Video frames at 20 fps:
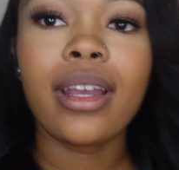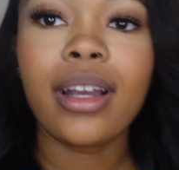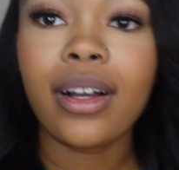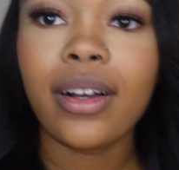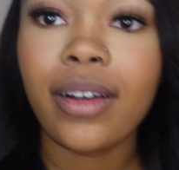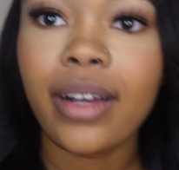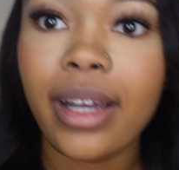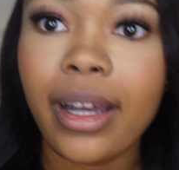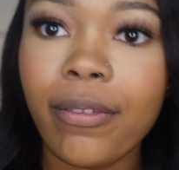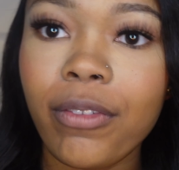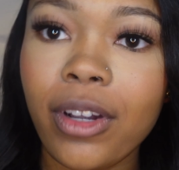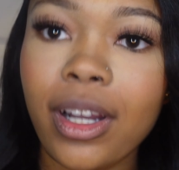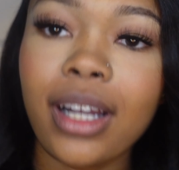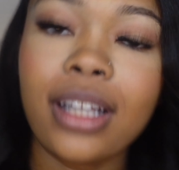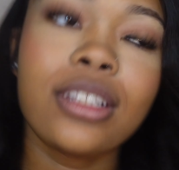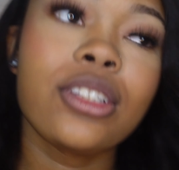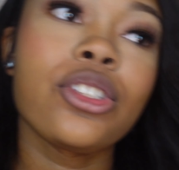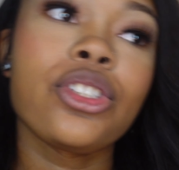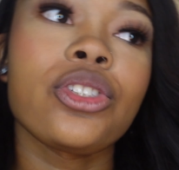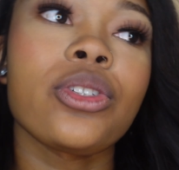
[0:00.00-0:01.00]
y'all, I forgot
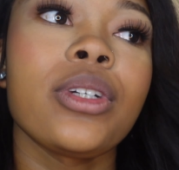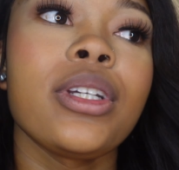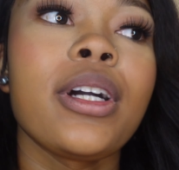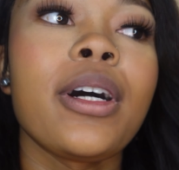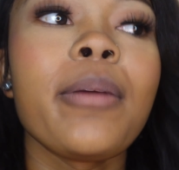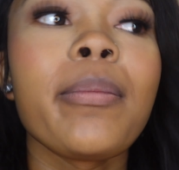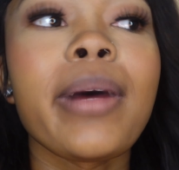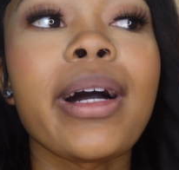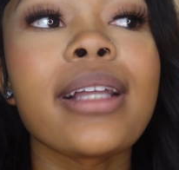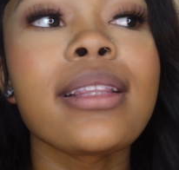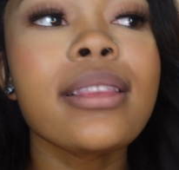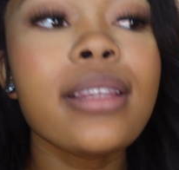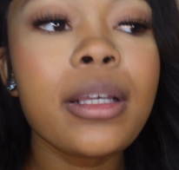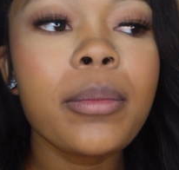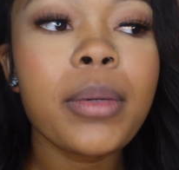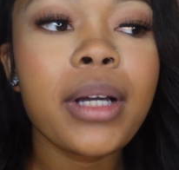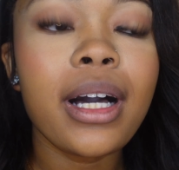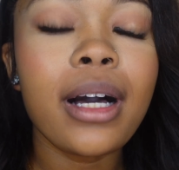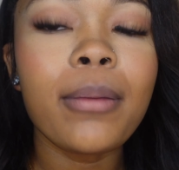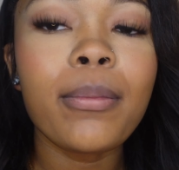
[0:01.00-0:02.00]
to show y'all my lip
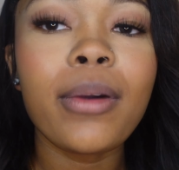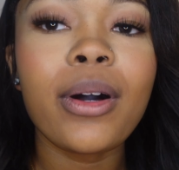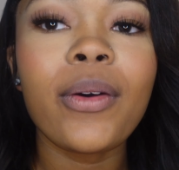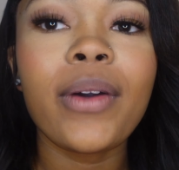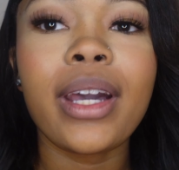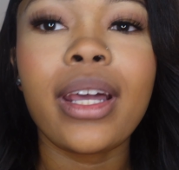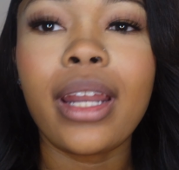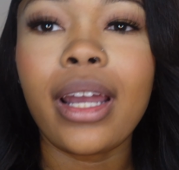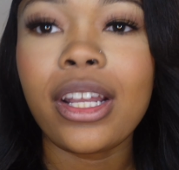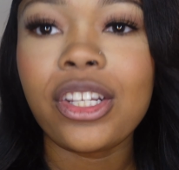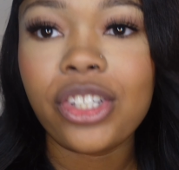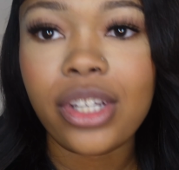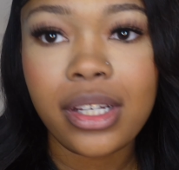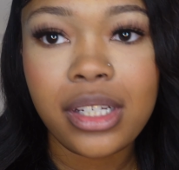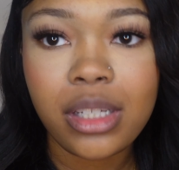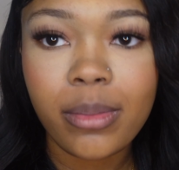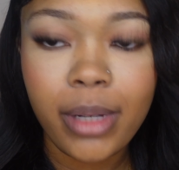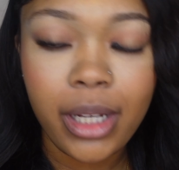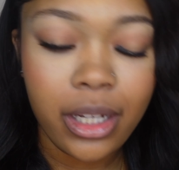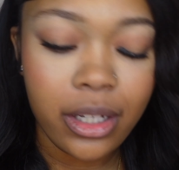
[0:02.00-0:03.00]
combo, and I
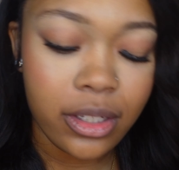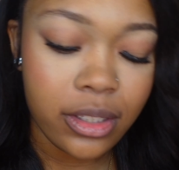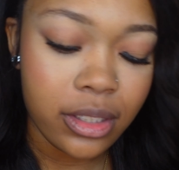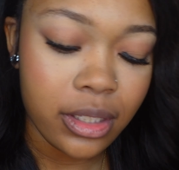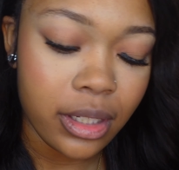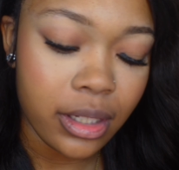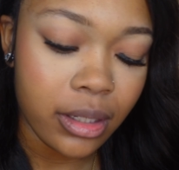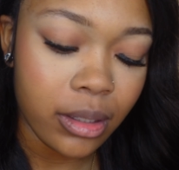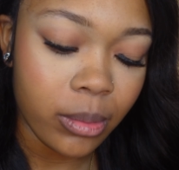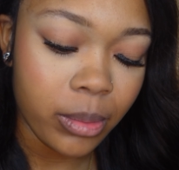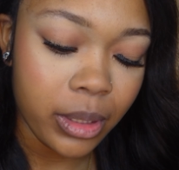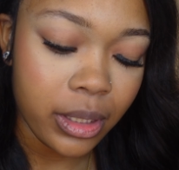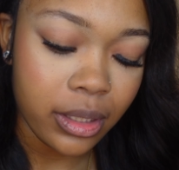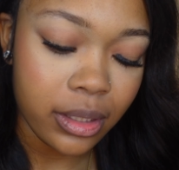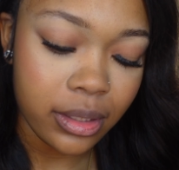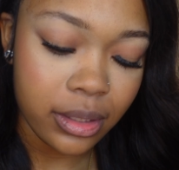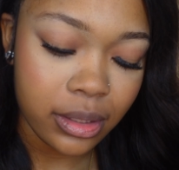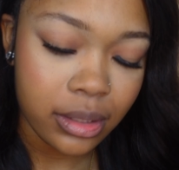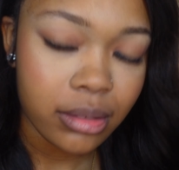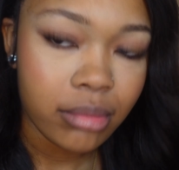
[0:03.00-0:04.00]
changed my hairstyle
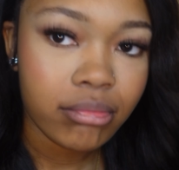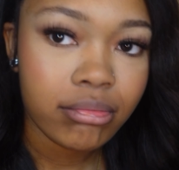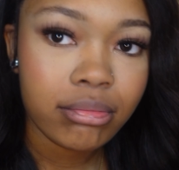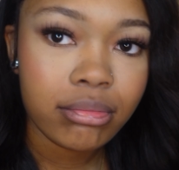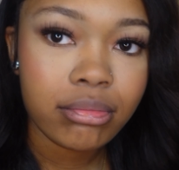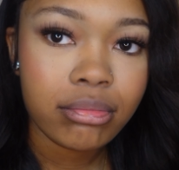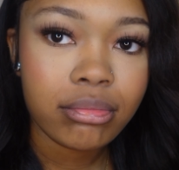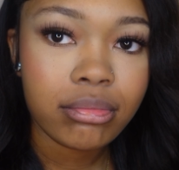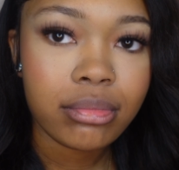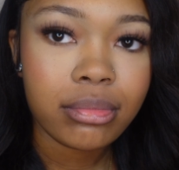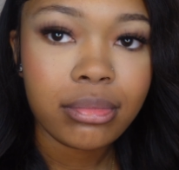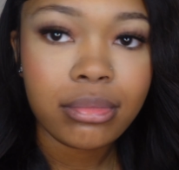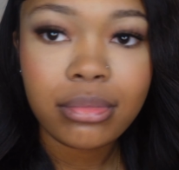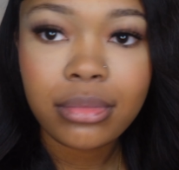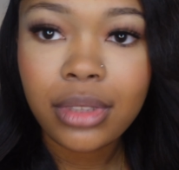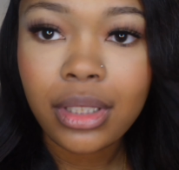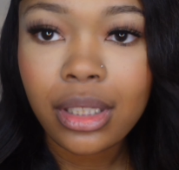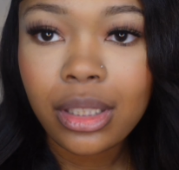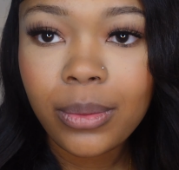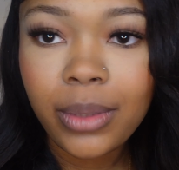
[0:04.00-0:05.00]
because
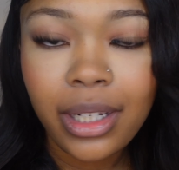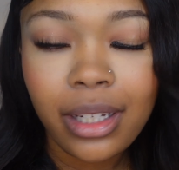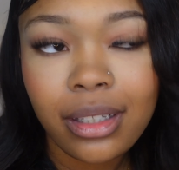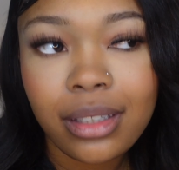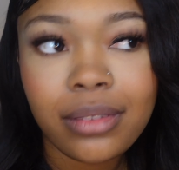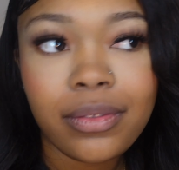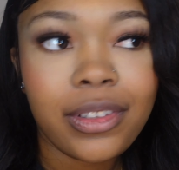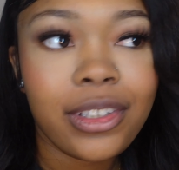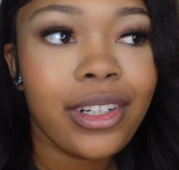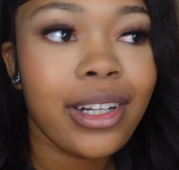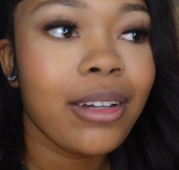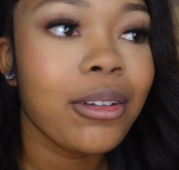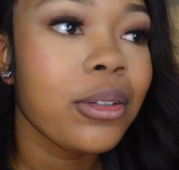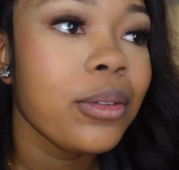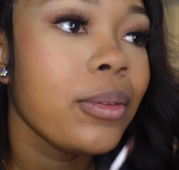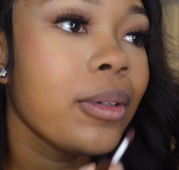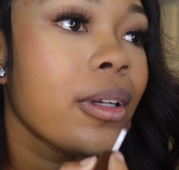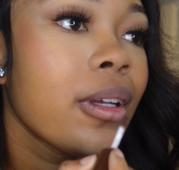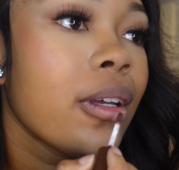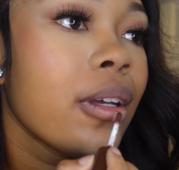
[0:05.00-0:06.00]
the other one I couldn't figure out how to do
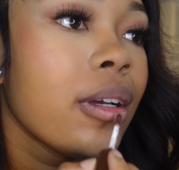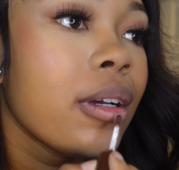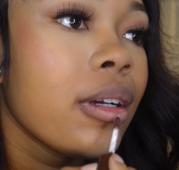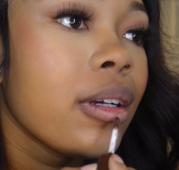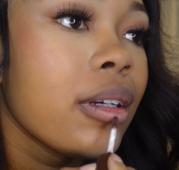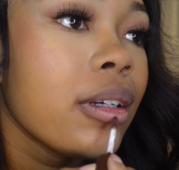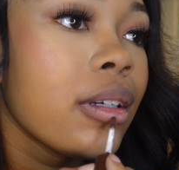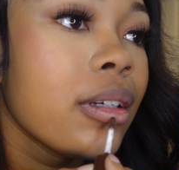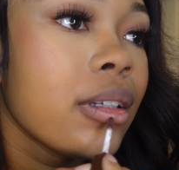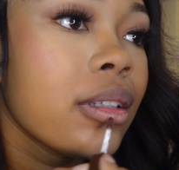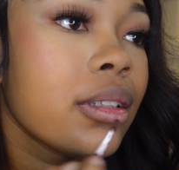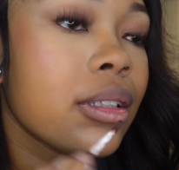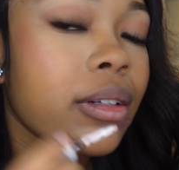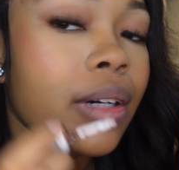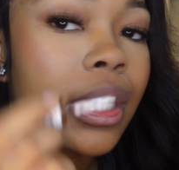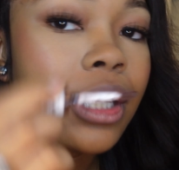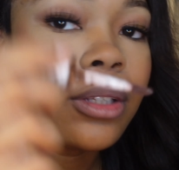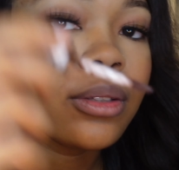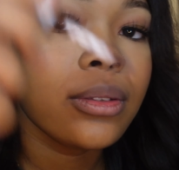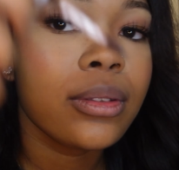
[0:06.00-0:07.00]
it. So
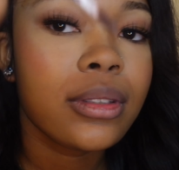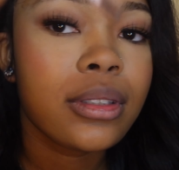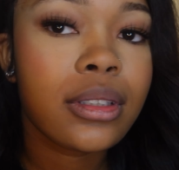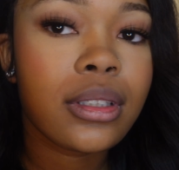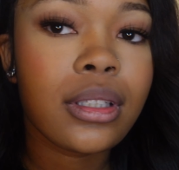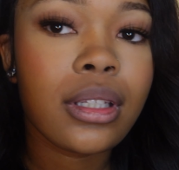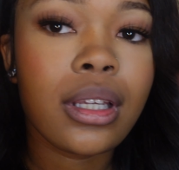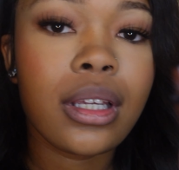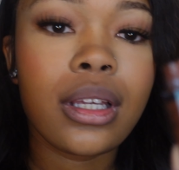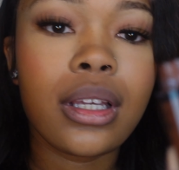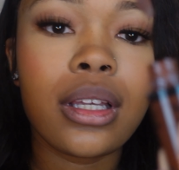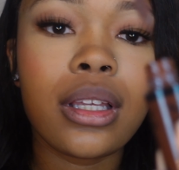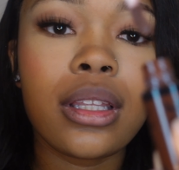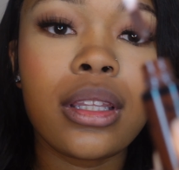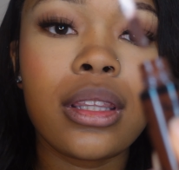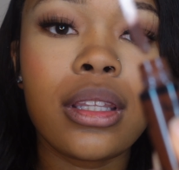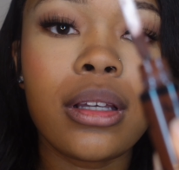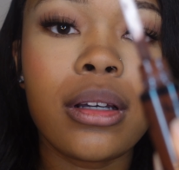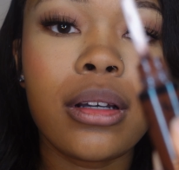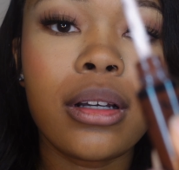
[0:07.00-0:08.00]
I used
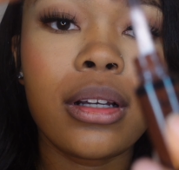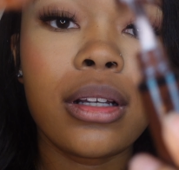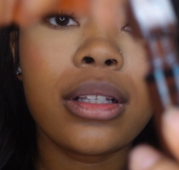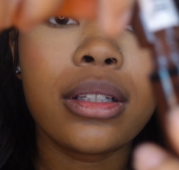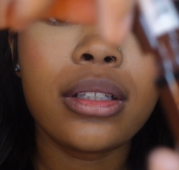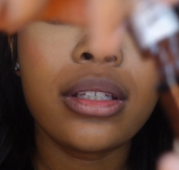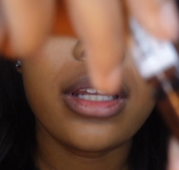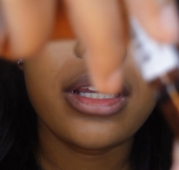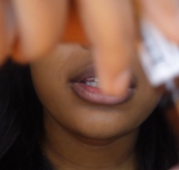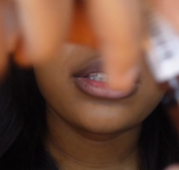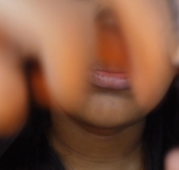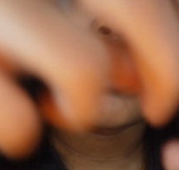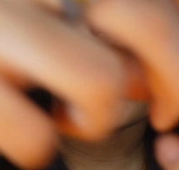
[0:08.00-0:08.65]
the NYX